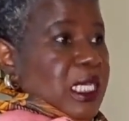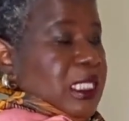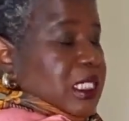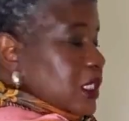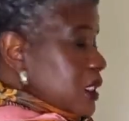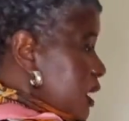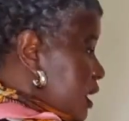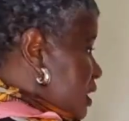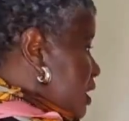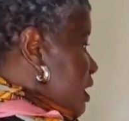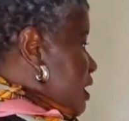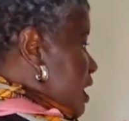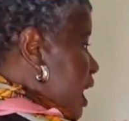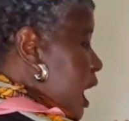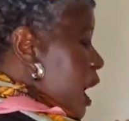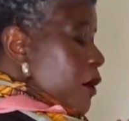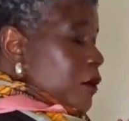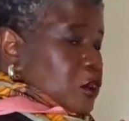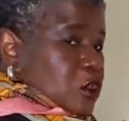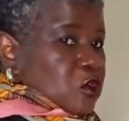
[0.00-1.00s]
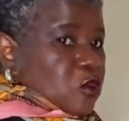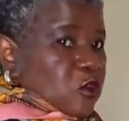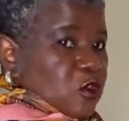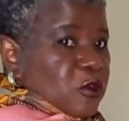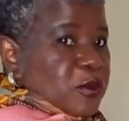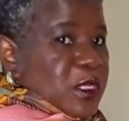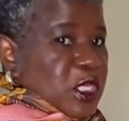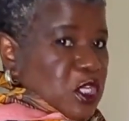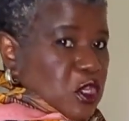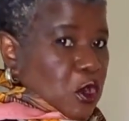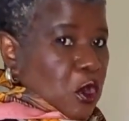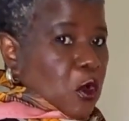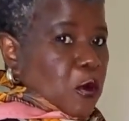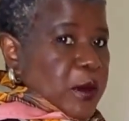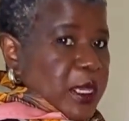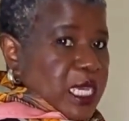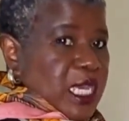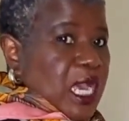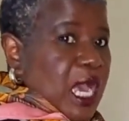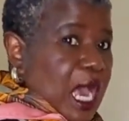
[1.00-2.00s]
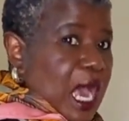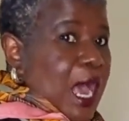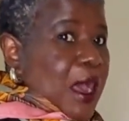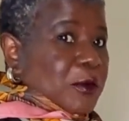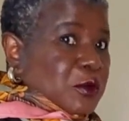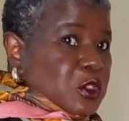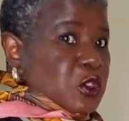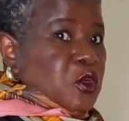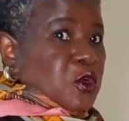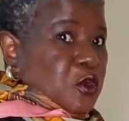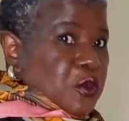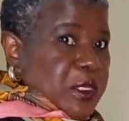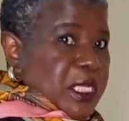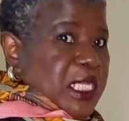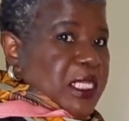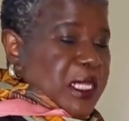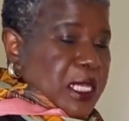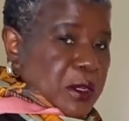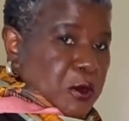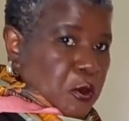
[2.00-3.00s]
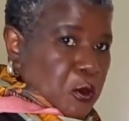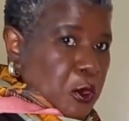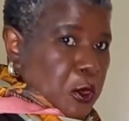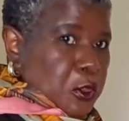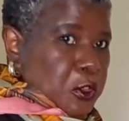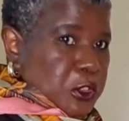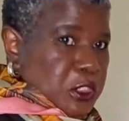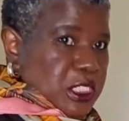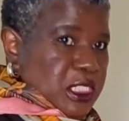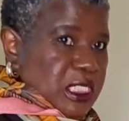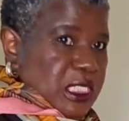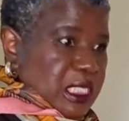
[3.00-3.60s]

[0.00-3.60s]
this is how you will be knowing how to read a word,